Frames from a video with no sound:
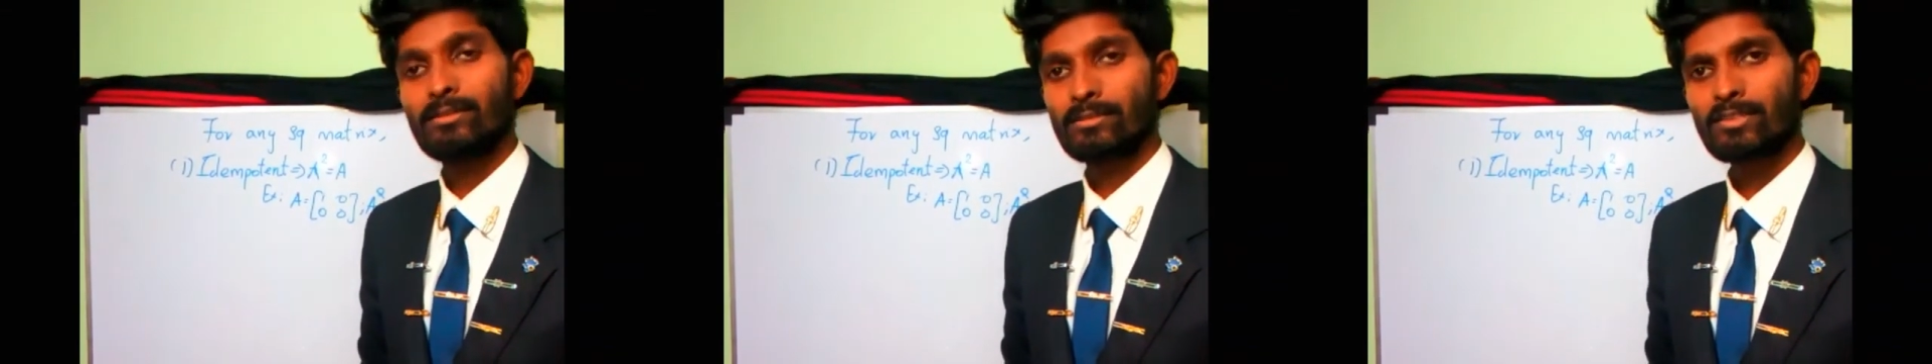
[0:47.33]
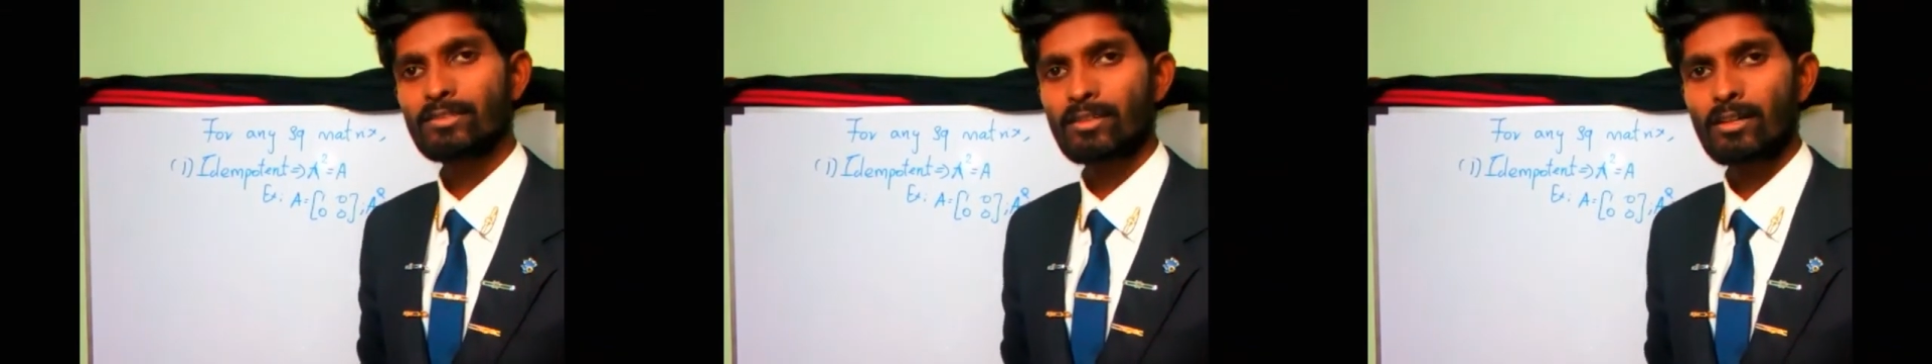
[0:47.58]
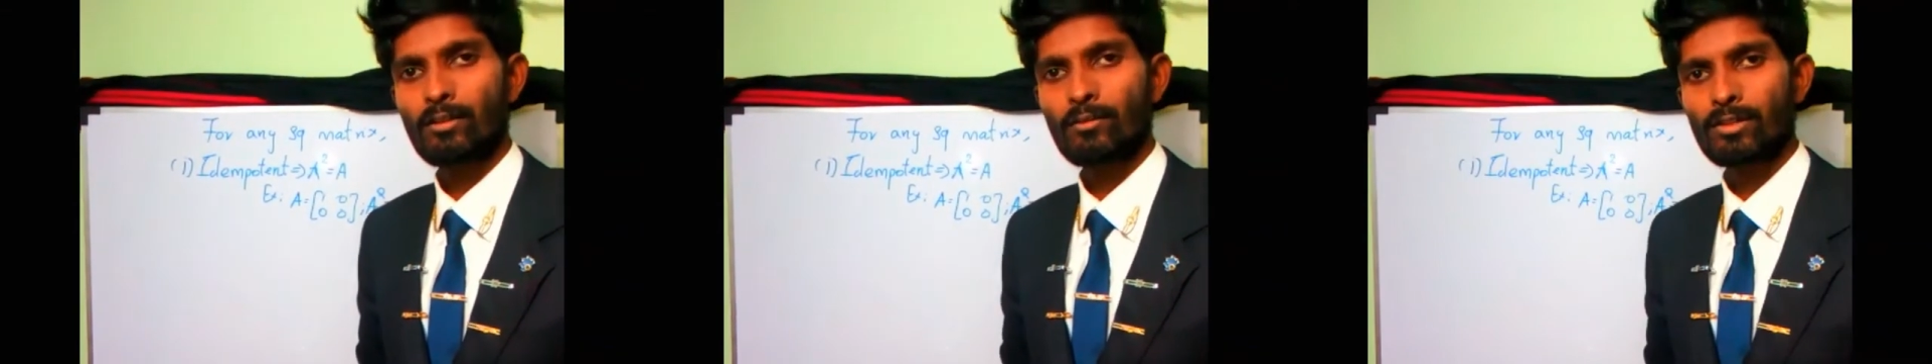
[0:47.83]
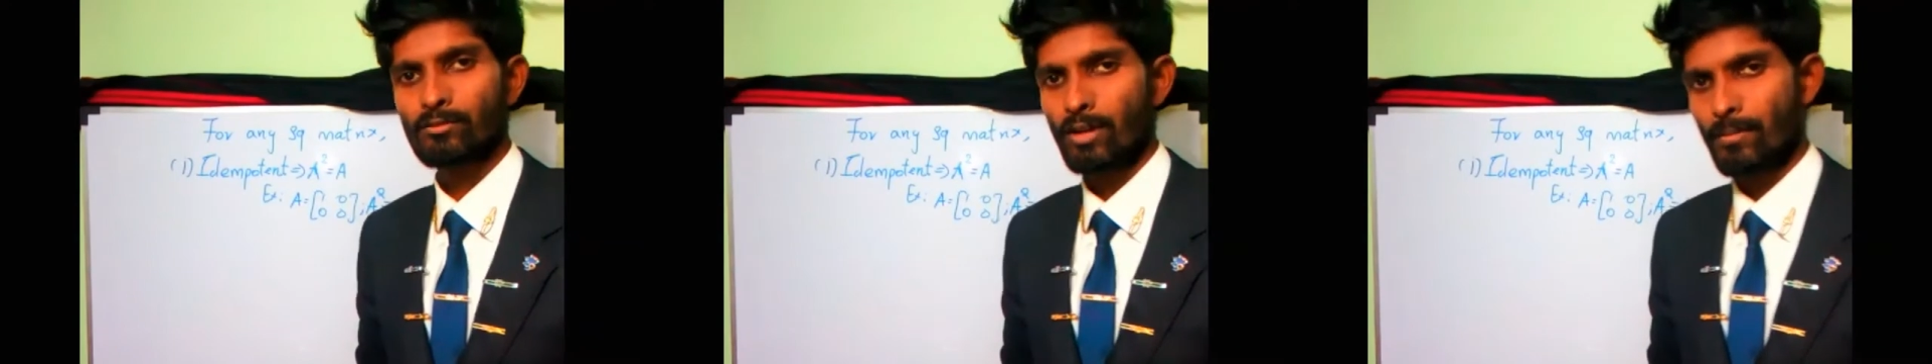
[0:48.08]
This is the
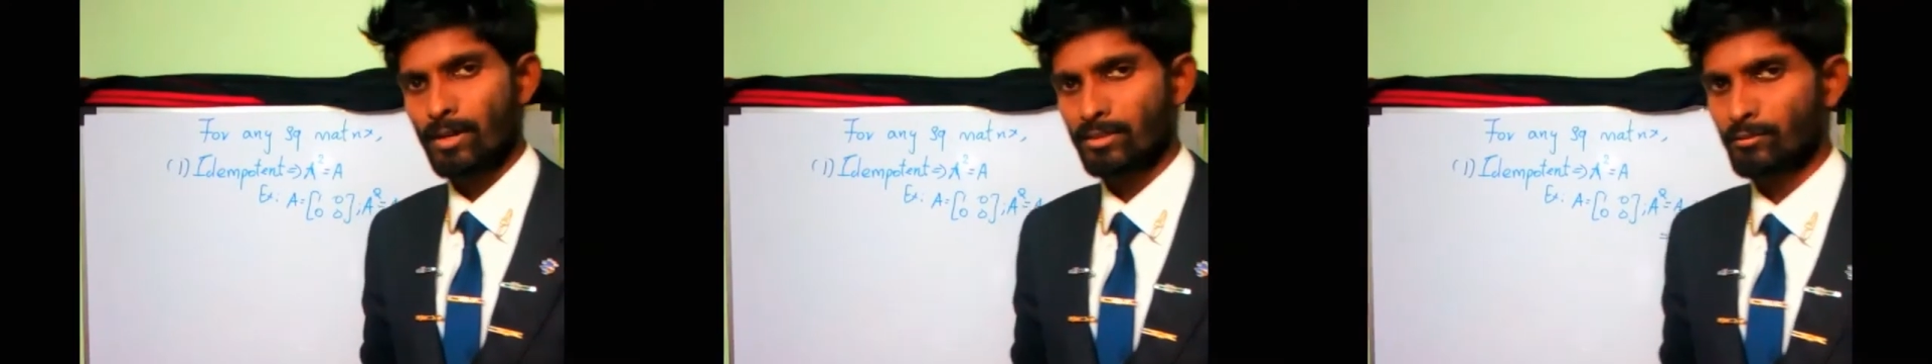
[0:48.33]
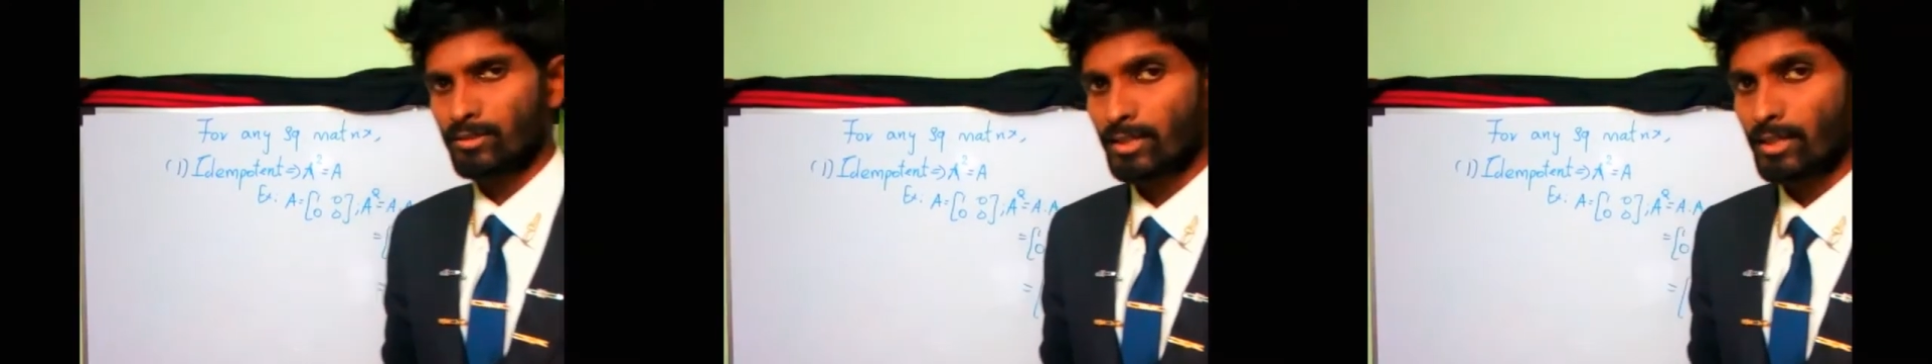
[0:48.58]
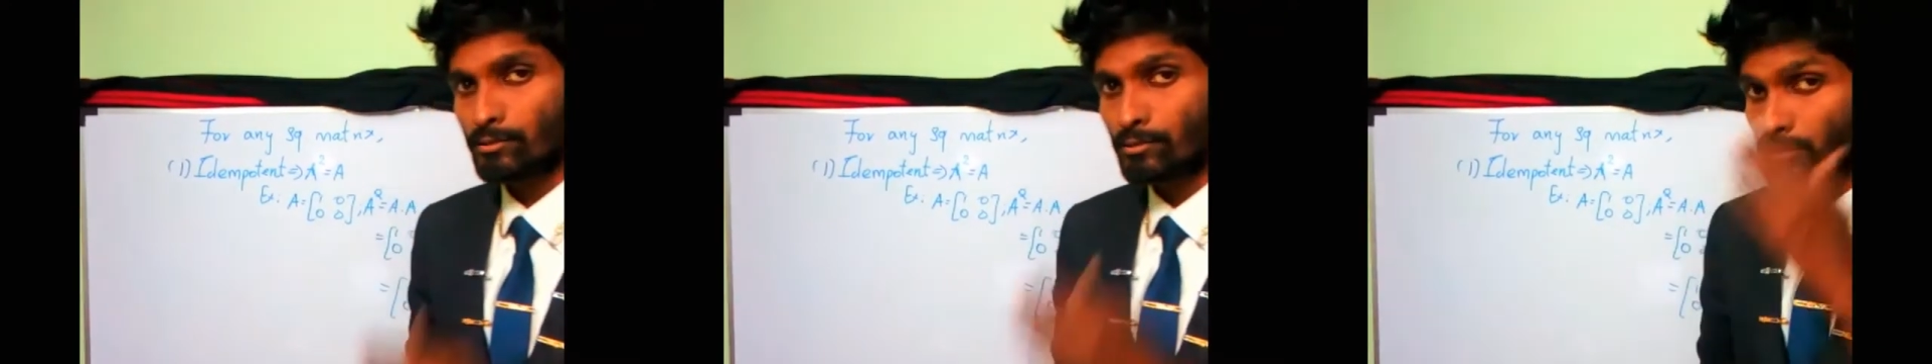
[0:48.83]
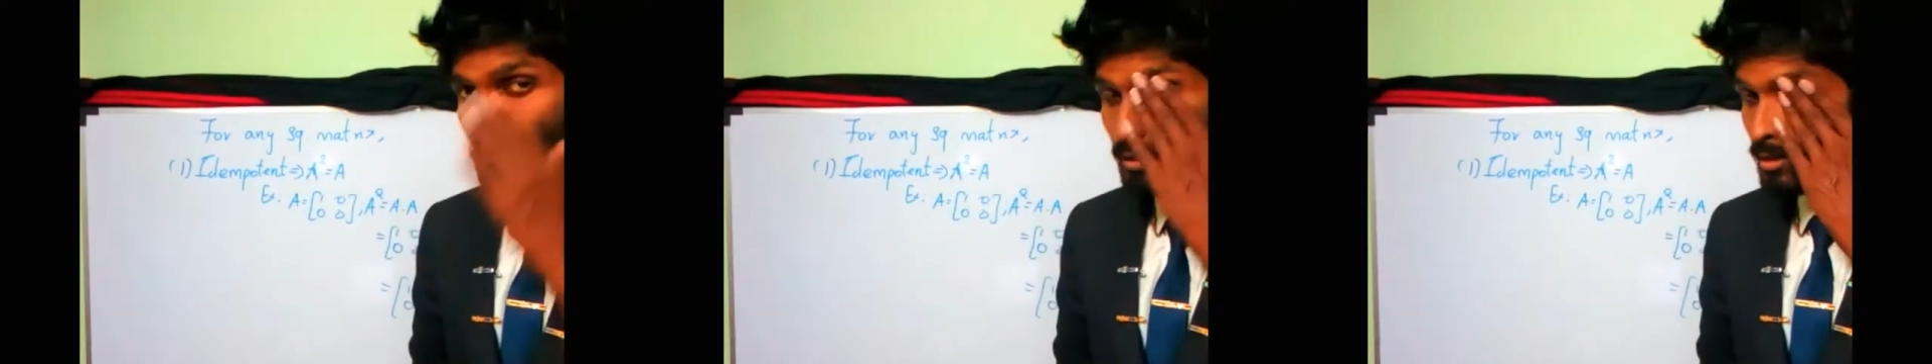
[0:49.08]
Albert square matrix. Once again,
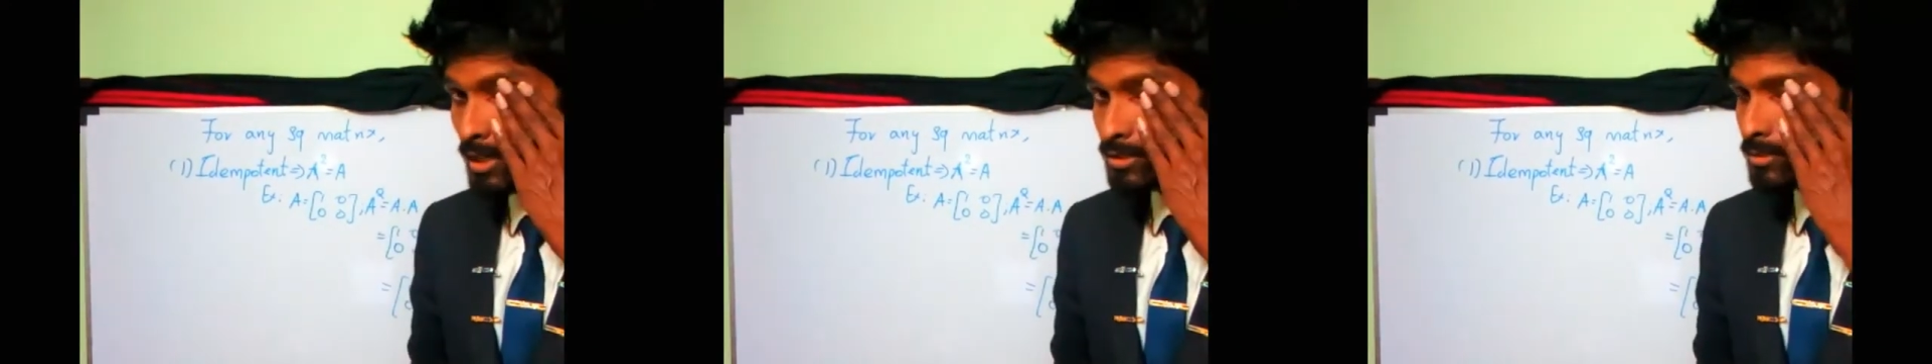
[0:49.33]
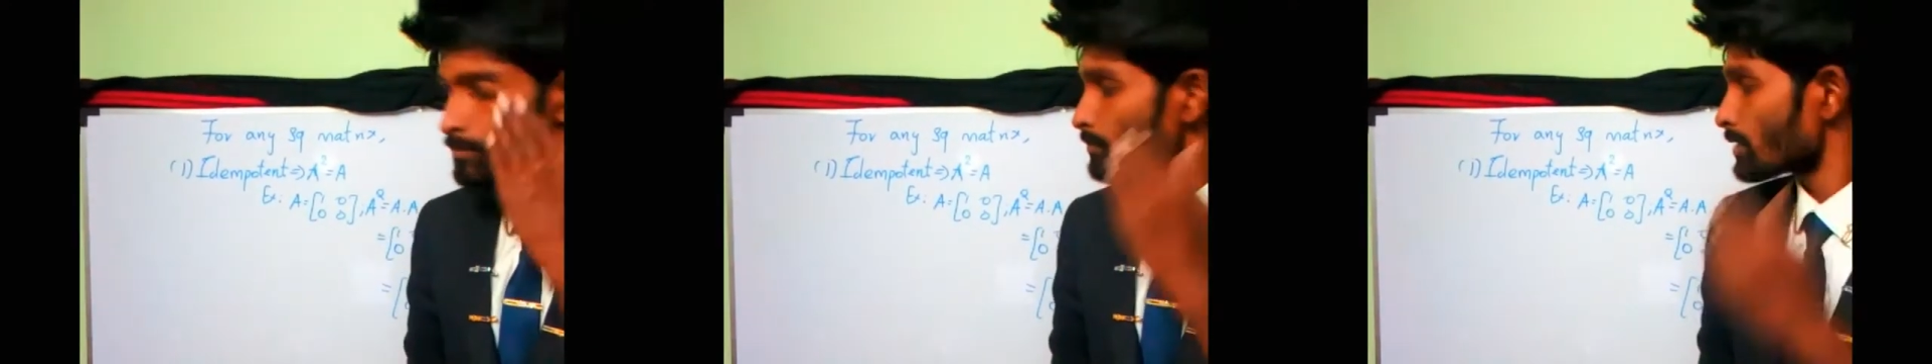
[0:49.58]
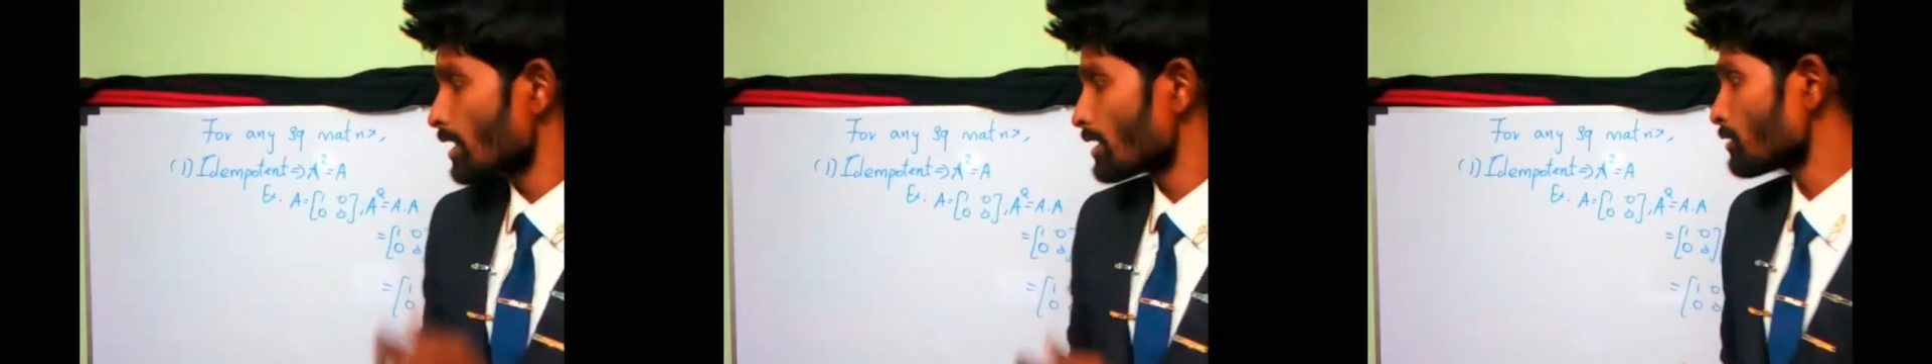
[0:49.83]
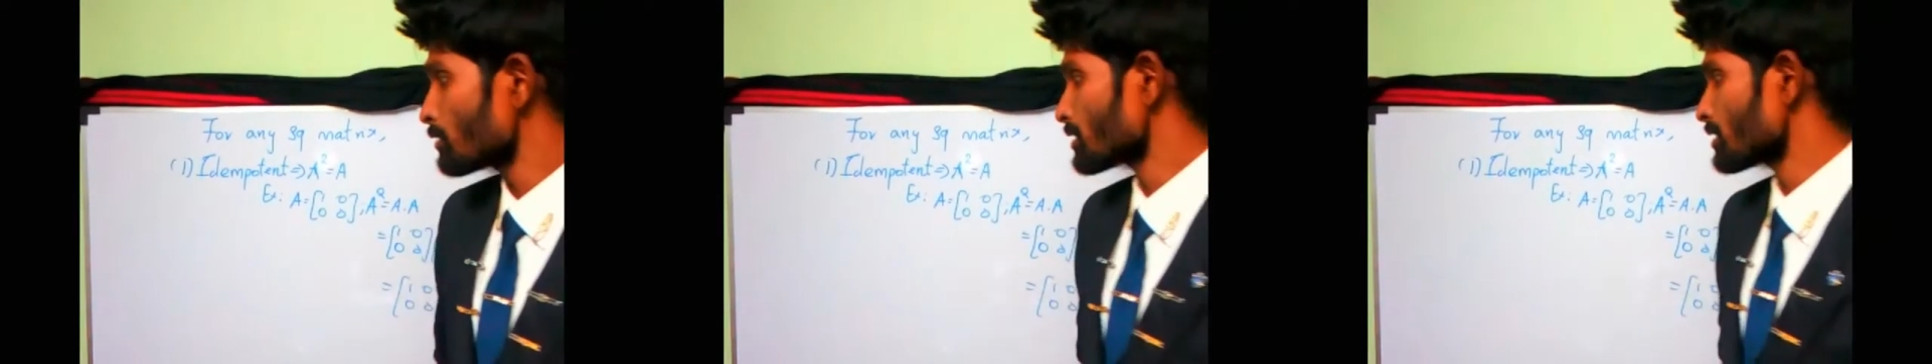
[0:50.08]
just recollect. And
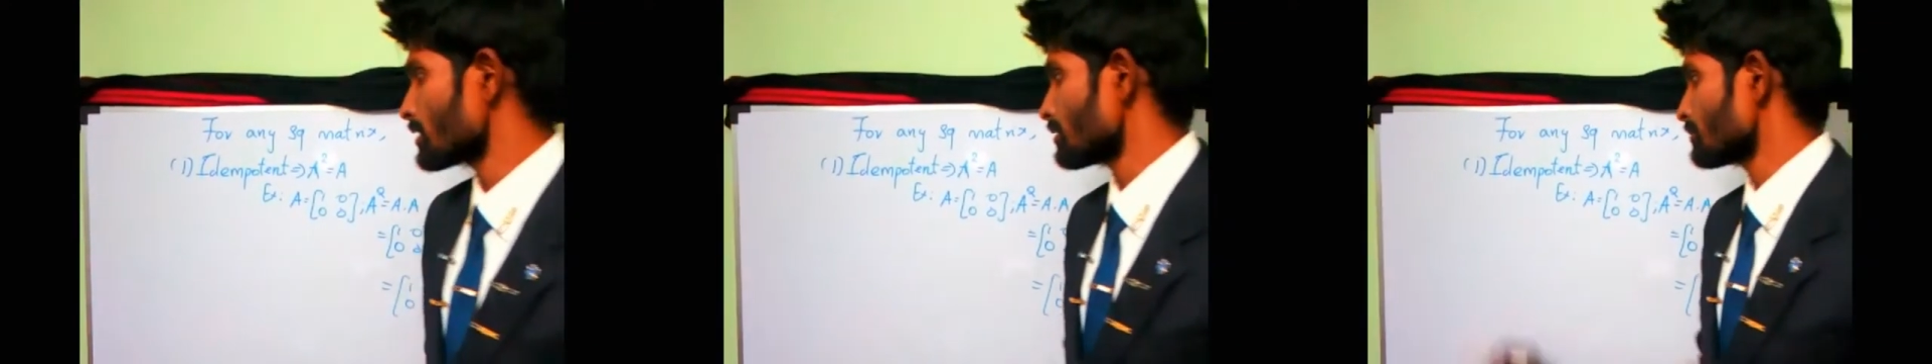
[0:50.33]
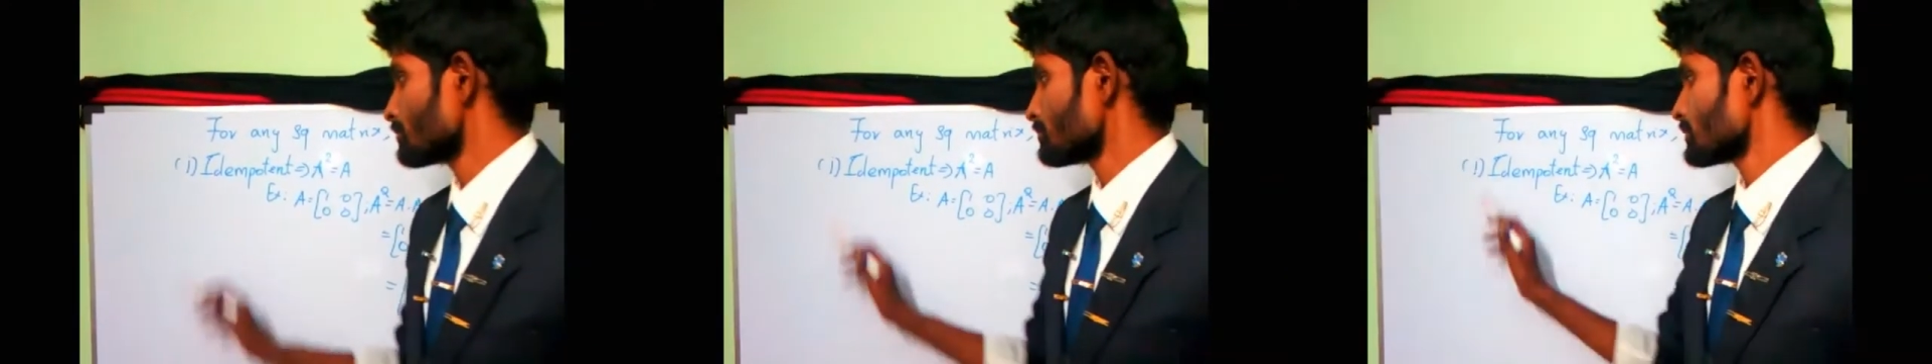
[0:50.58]
now look at here.